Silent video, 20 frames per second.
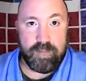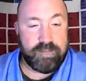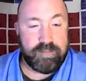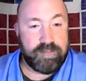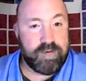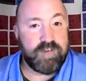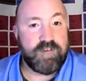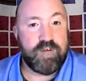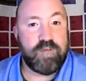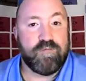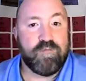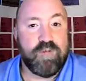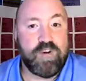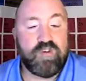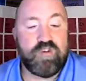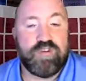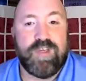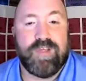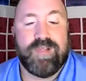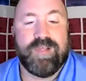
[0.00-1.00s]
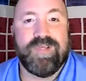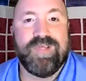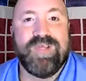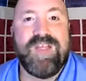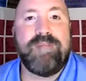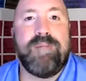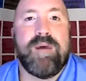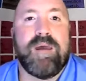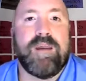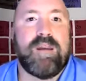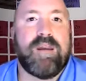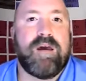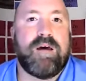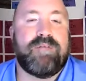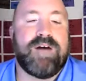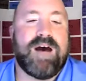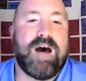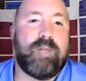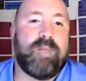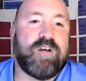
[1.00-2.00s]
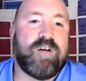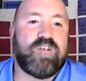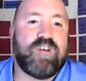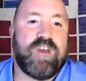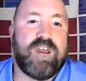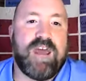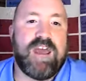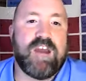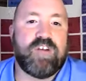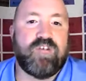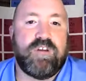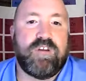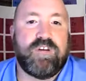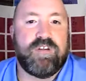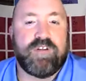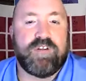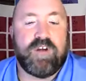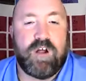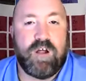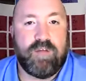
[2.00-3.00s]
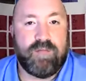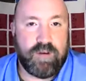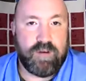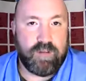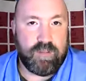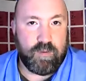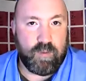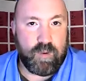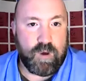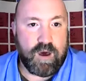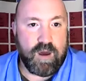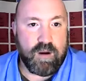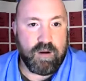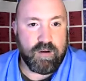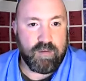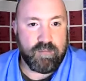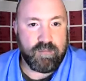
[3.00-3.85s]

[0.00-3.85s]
because you've reached the limit of how much can actually dissolve into the water.